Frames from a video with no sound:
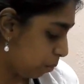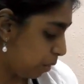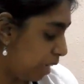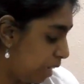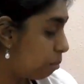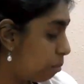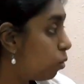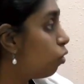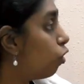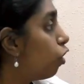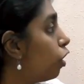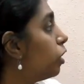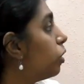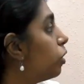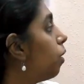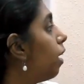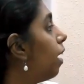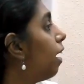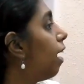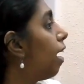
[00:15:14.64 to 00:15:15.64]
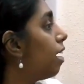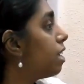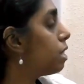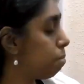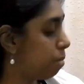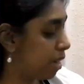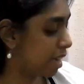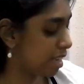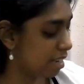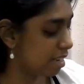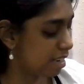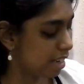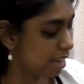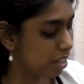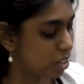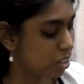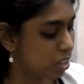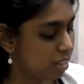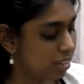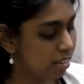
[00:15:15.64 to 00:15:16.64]
We'll move on to our last
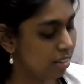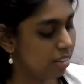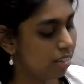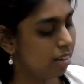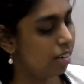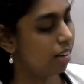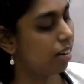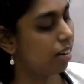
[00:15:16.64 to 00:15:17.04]
presentation.